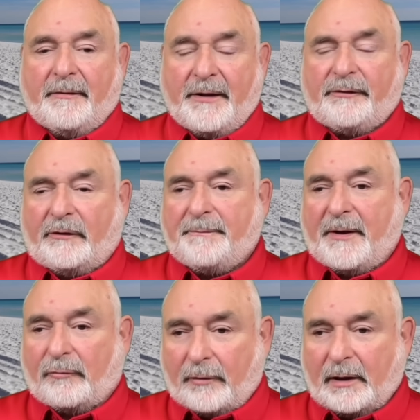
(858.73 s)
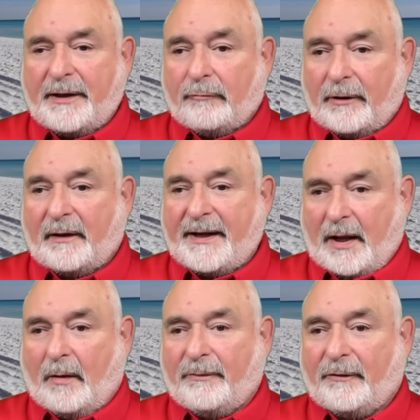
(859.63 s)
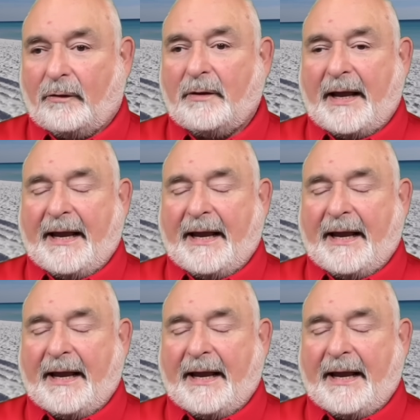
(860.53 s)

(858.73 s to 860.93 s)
This has been really, really helpful,